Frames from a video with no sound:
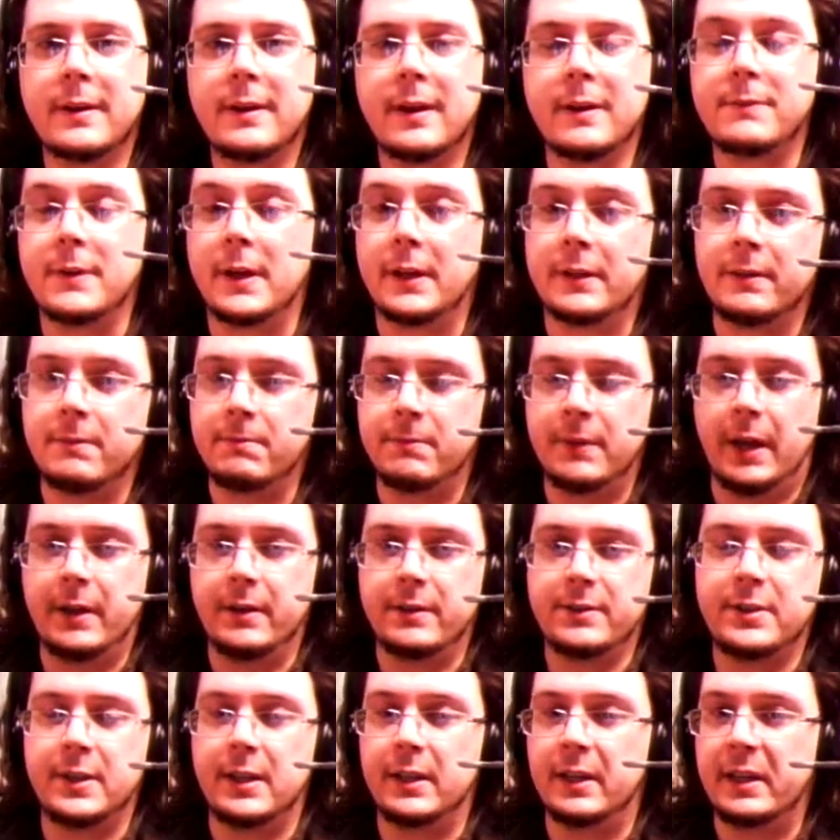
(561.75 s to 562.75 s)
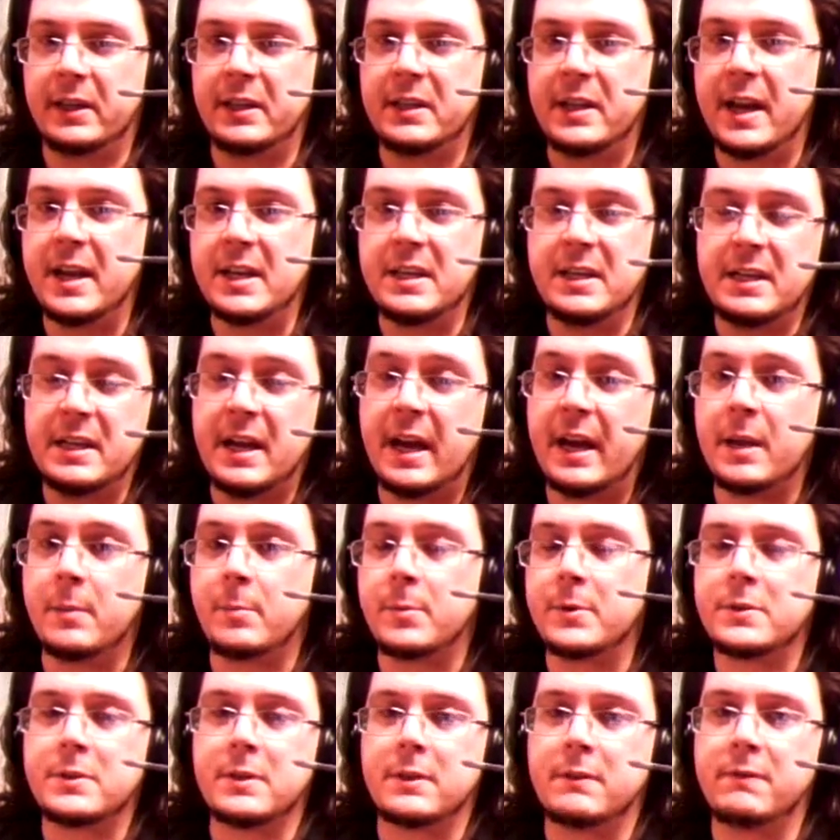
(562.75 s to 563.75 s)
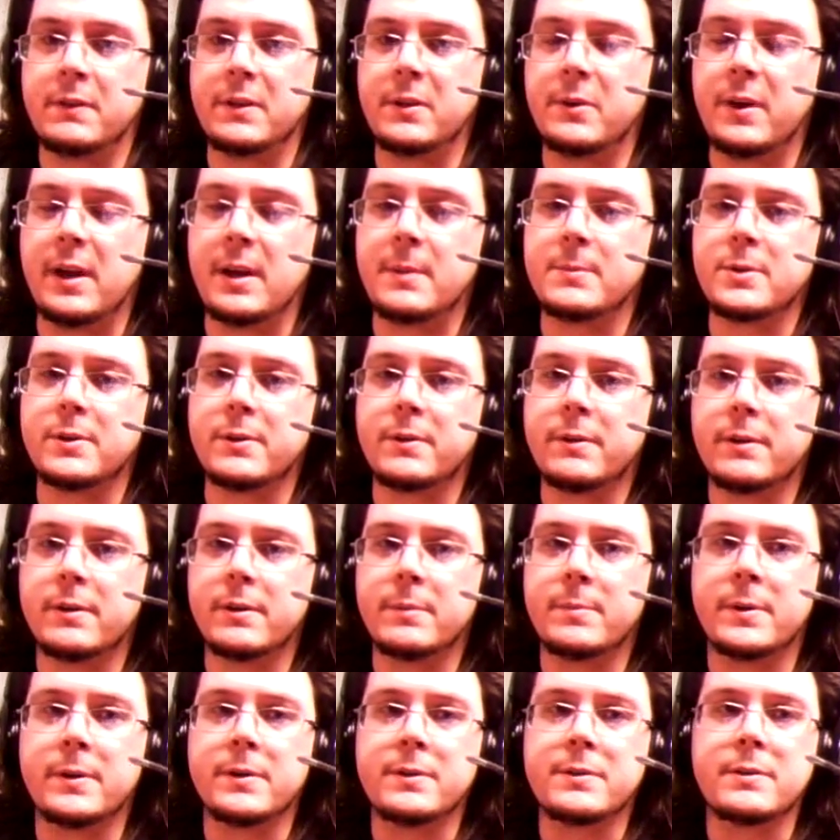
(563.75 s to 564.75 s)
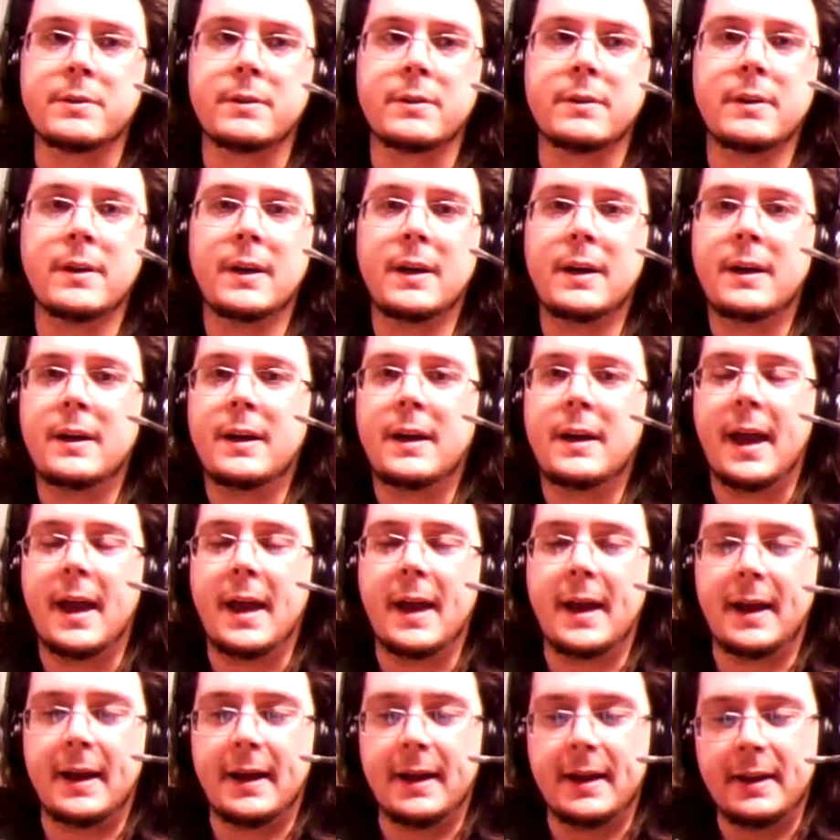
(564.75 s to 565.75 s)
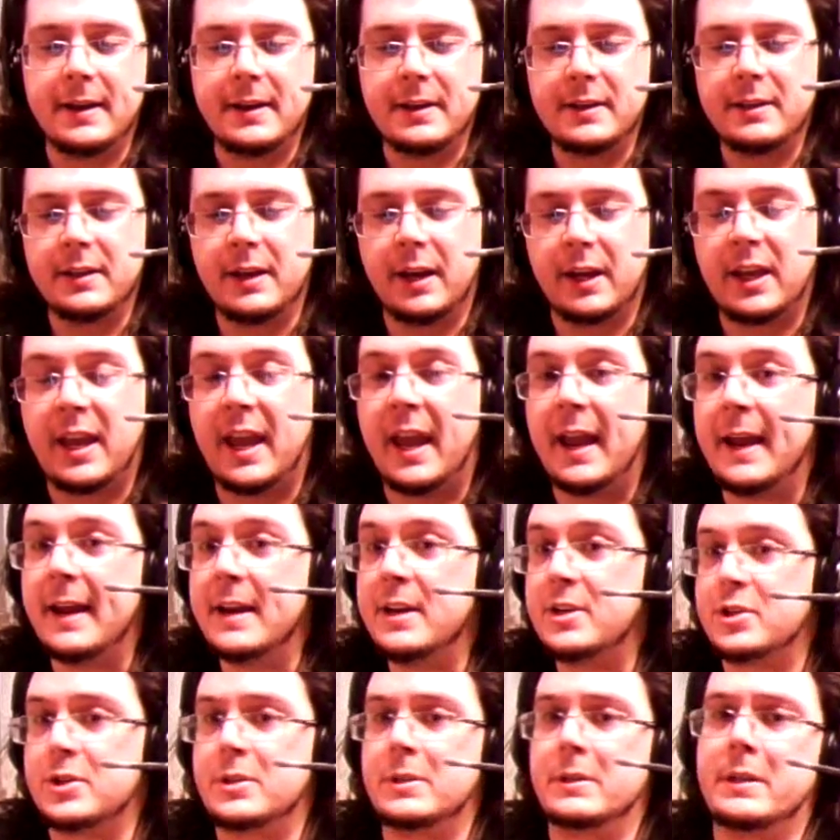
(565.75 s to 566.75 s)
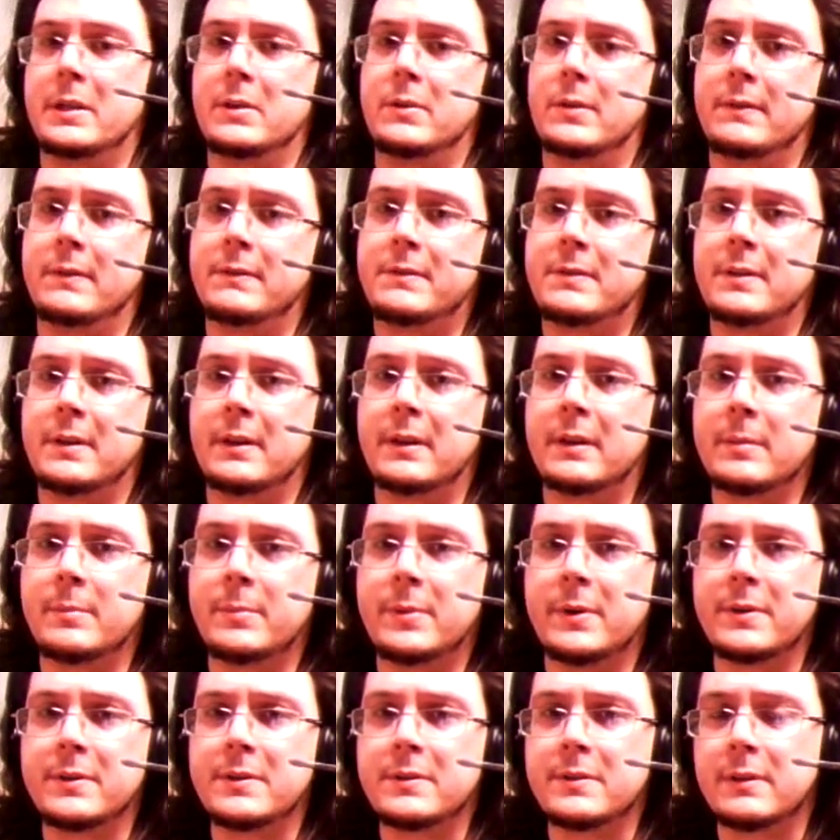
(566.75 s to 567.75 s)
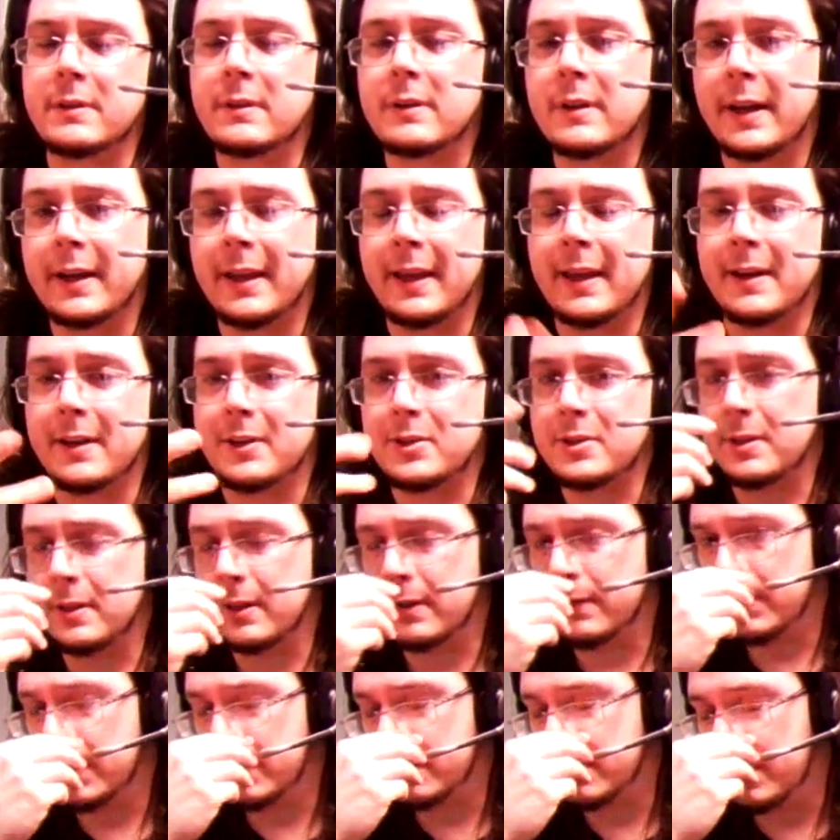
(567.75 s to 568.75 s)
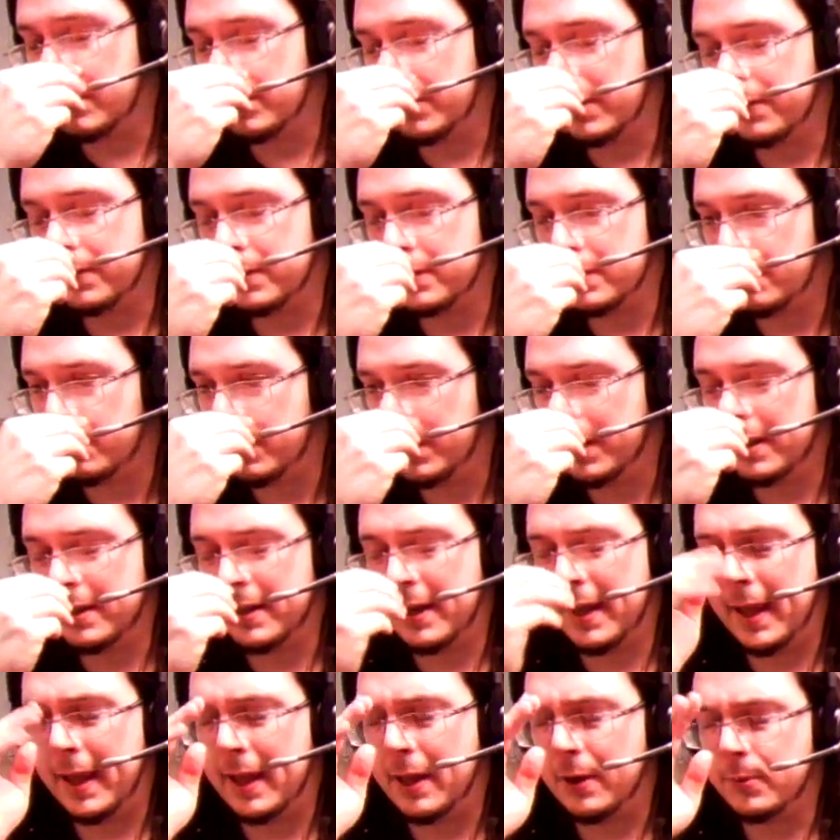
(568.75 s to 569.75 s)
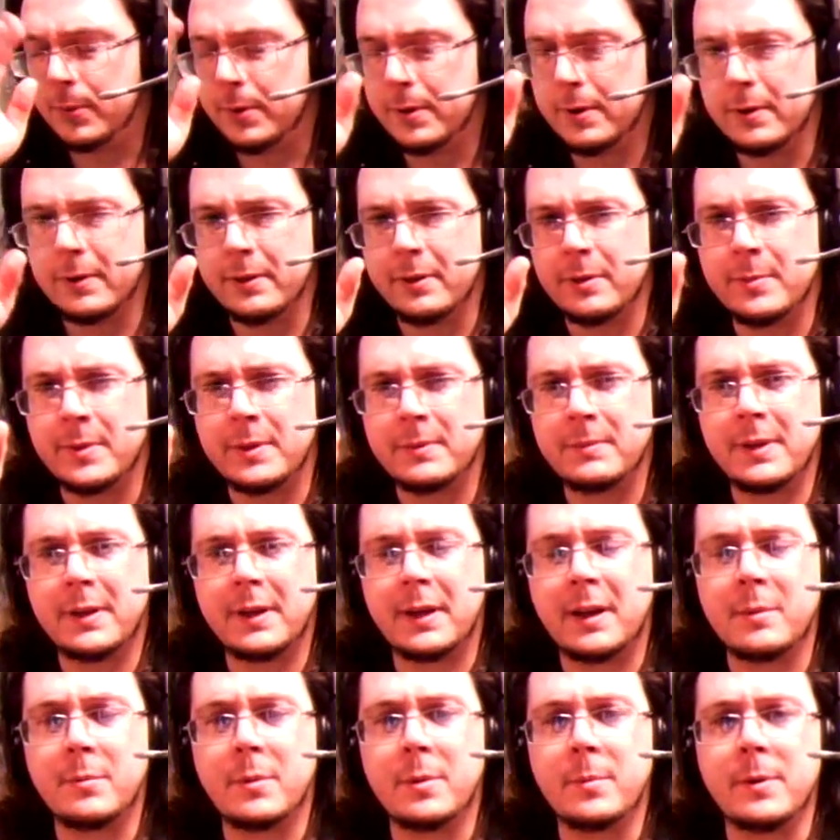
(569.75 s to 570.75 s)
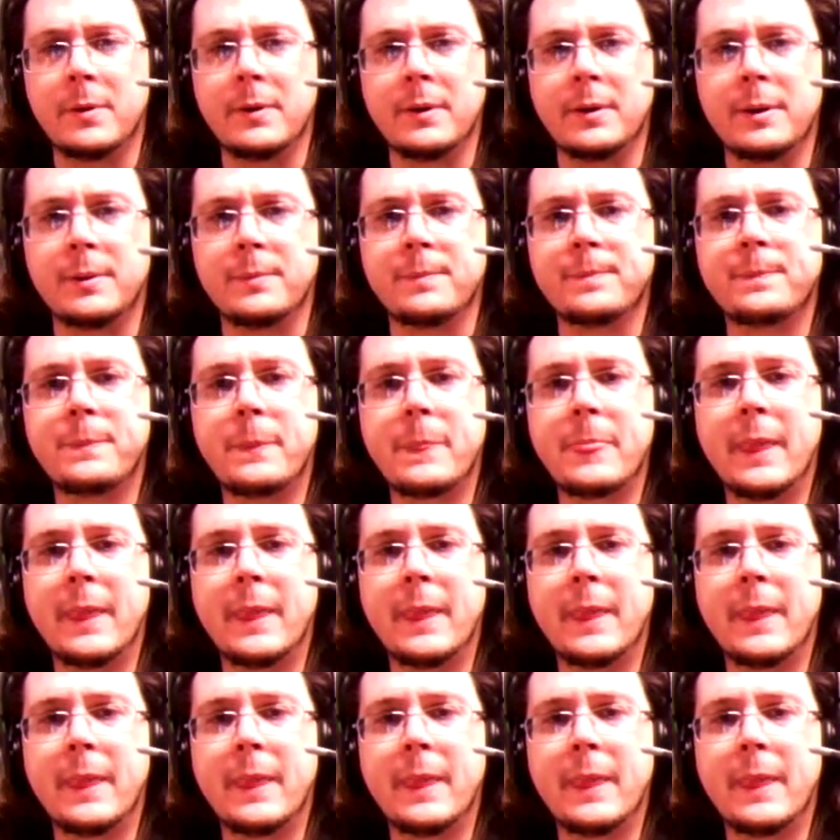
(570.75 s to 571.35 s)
In fact, I'd say like ninety-nine percent of video games are third-person, and occasionally you have second-person. I can't actually think of an example off the top of my head. I had one earlier, but I can't remember it now.